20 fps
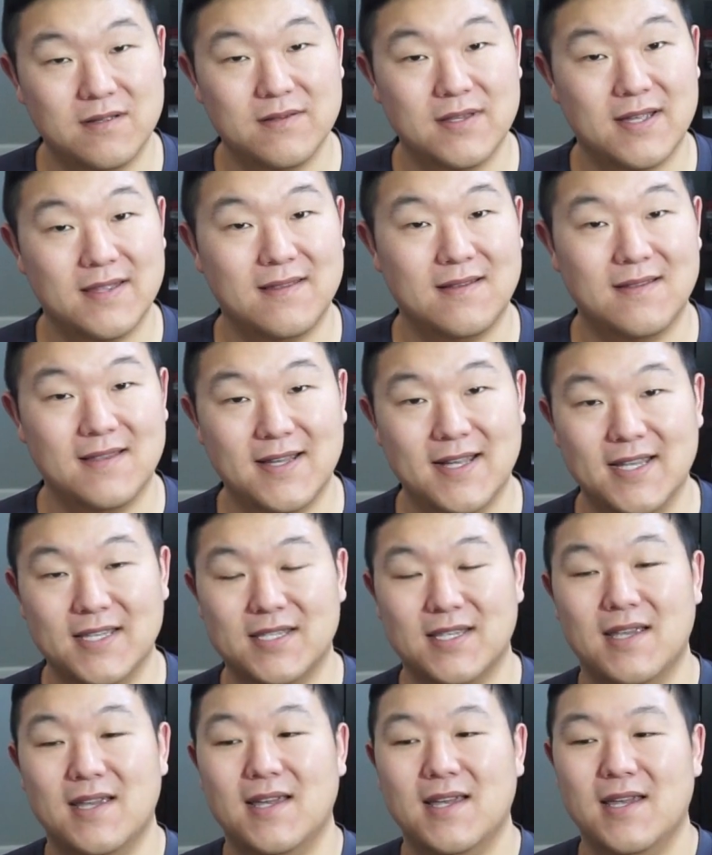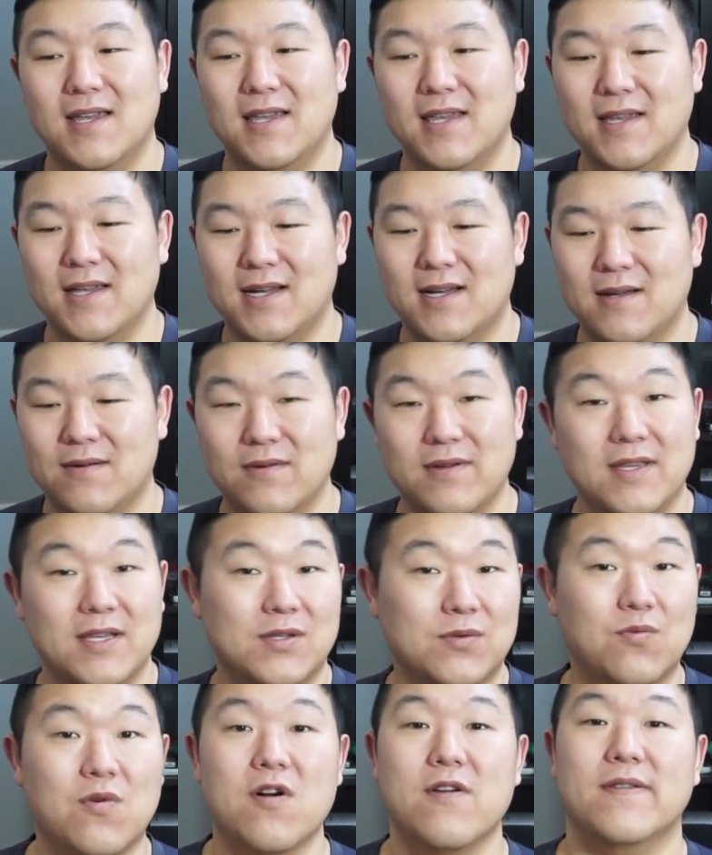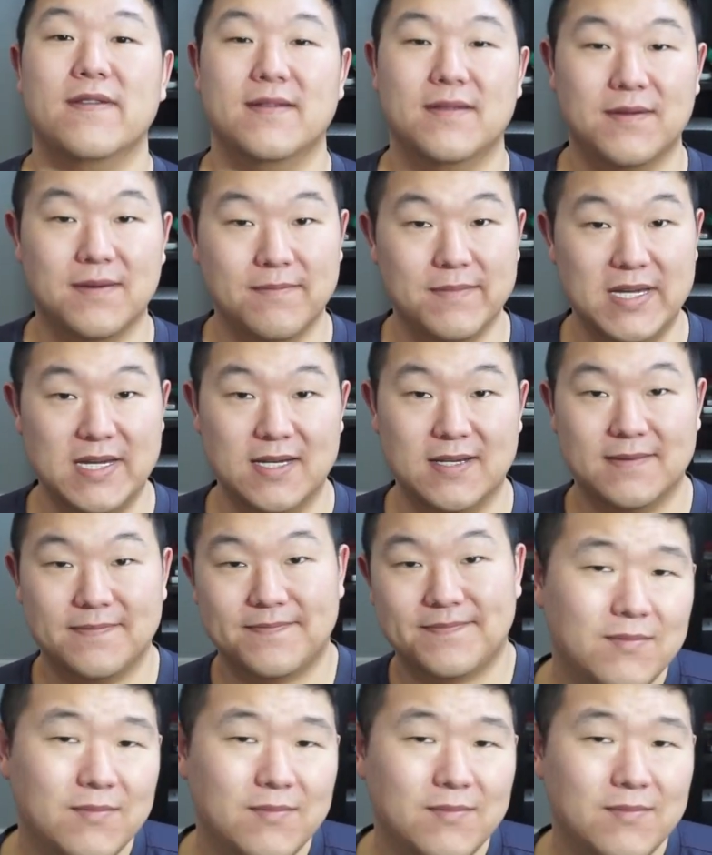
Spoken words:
nonetheless, is worth it to me.